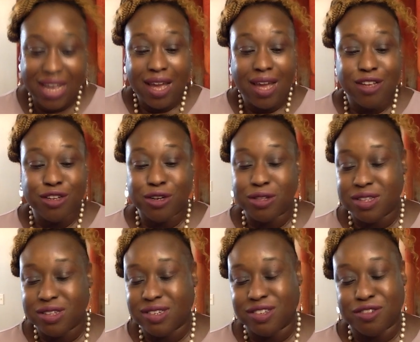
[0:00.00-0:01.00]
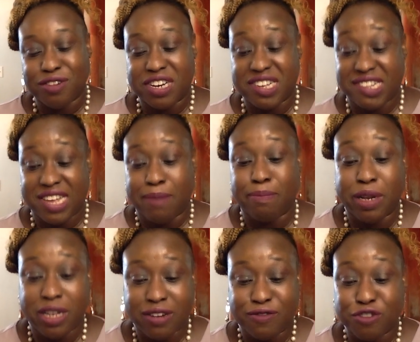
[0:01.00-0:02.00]
And this is a great
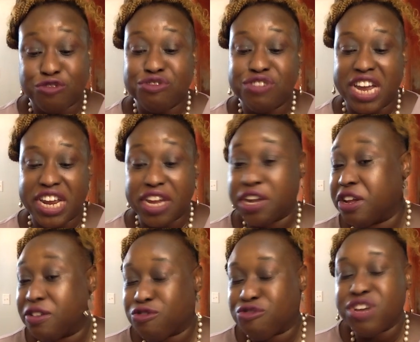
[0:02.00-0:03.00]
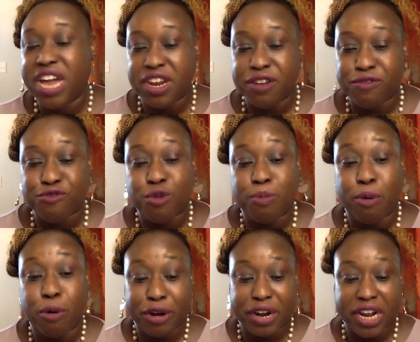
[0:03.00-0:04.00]
example of creating creative
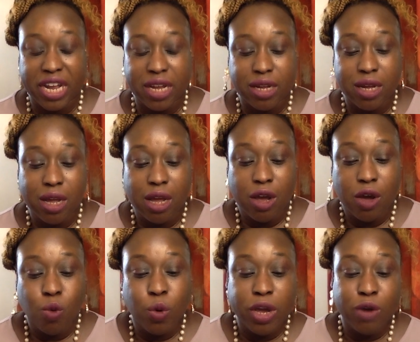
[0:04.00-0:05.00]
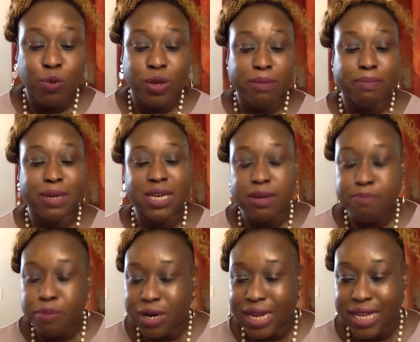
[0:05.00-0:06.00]
reporting, where we
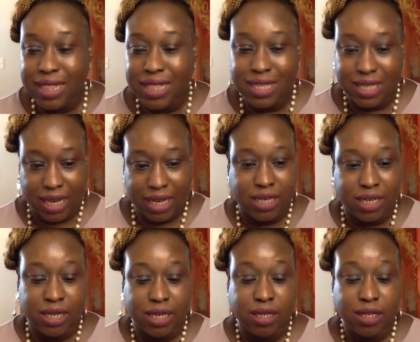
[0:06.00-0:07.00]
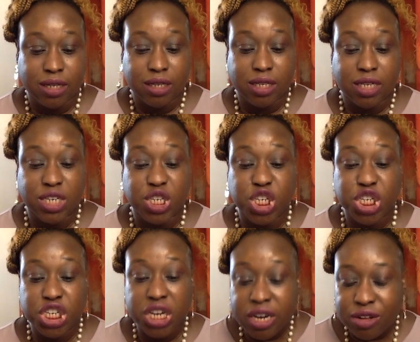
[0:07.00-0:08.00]
manipulate the data to
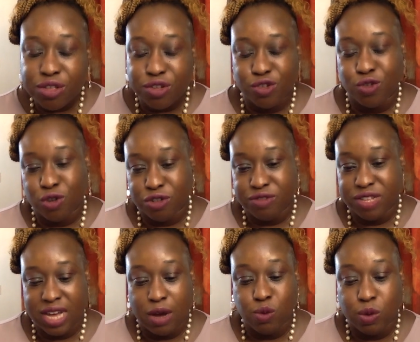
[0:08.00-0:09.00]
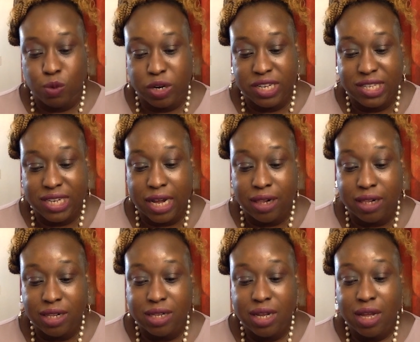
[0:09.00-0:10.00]
share the story that we want to tell.
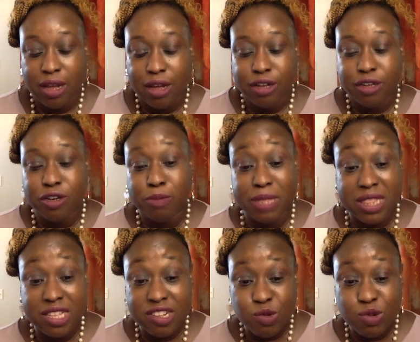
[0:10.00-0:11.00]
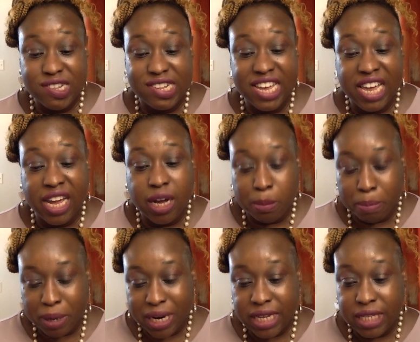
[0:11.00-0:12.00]
But this was
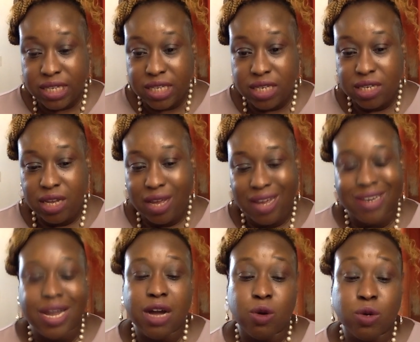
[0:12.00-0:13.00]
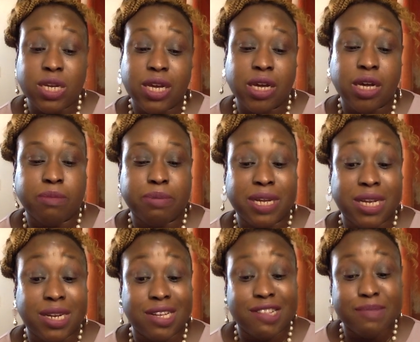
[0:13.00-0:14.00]
incomplete, and not only incomplete,
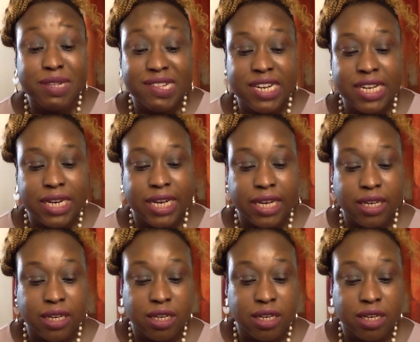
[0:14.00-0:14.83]
it's misleading.